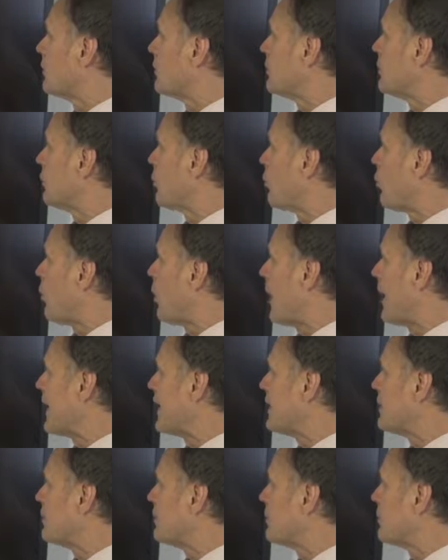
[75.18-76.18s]
They're
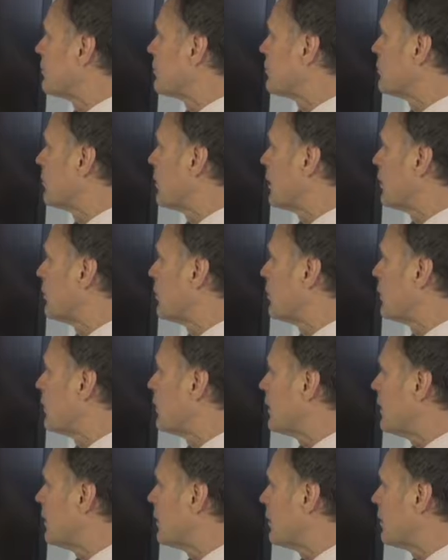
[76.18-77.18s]
white. There's another one
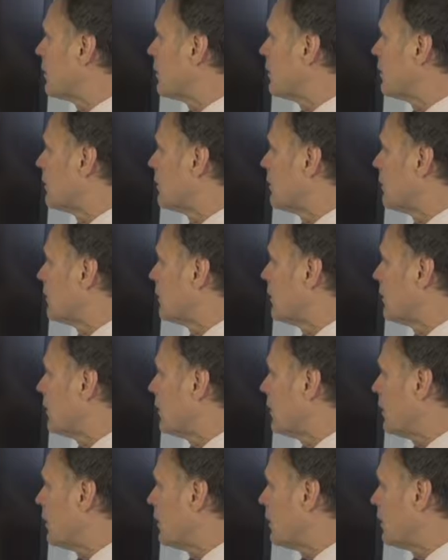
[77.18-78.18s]
here,
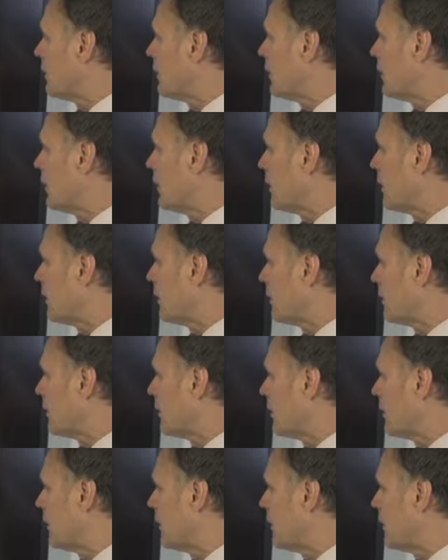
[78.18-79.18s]
here, here,
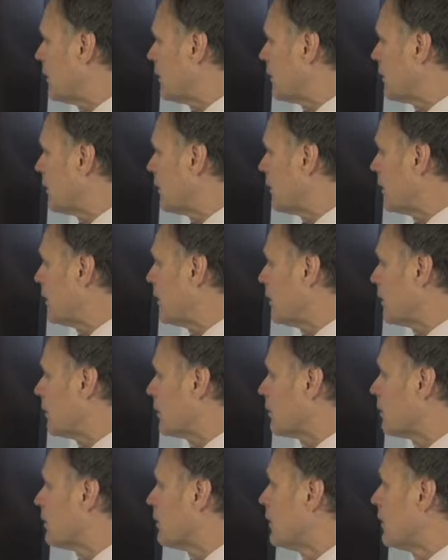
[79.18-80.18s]
and here, and
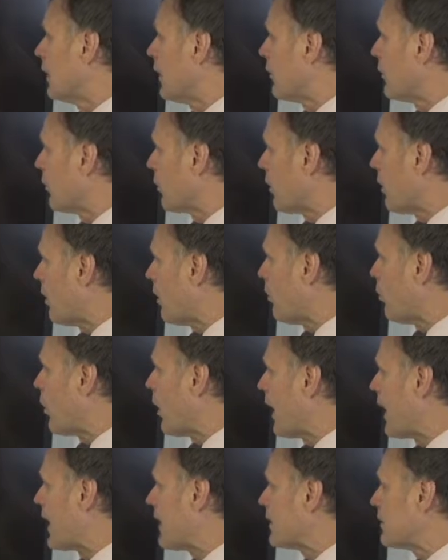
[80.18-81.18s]
here. And they're all
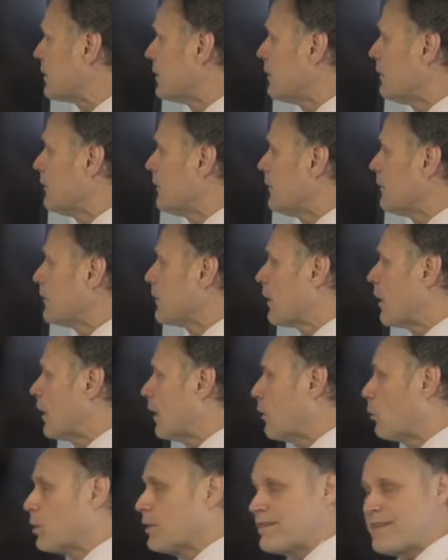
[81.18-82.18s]
white.
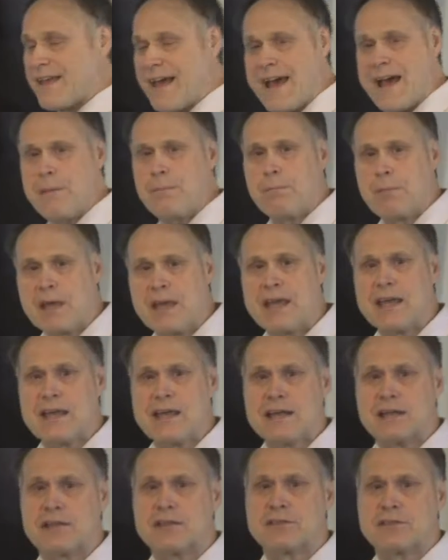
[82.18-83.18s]
What that
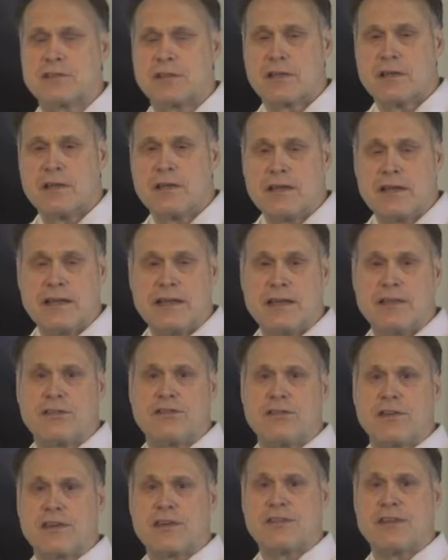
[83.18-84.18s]
means
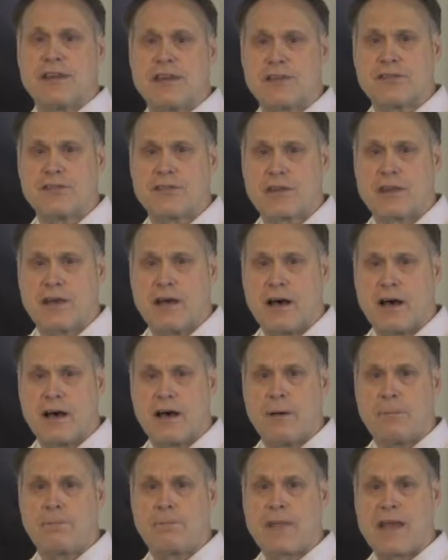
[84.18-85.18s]
is the disc
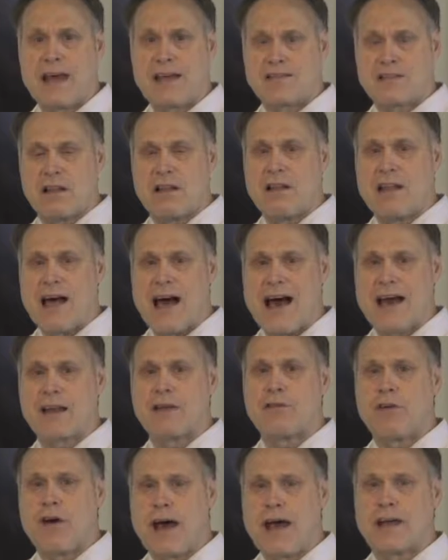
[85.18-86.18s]
has a lot
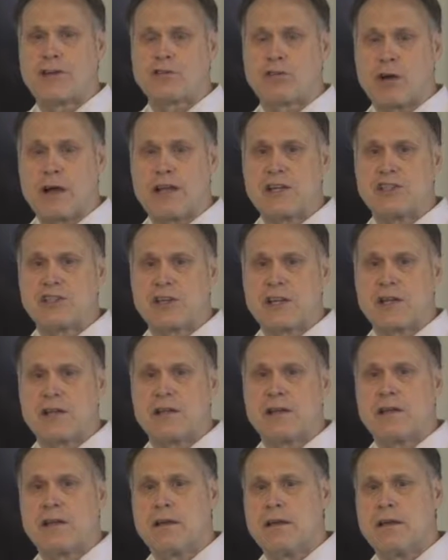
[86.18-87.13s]
of hydration,